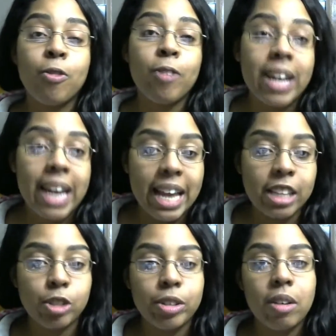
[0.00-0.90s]
free
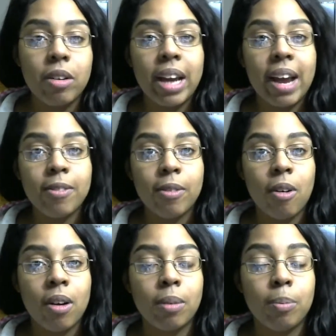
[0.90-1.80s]
entry
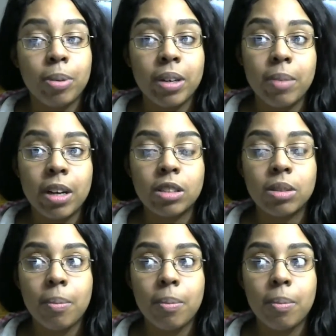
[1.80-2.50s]
on pretty much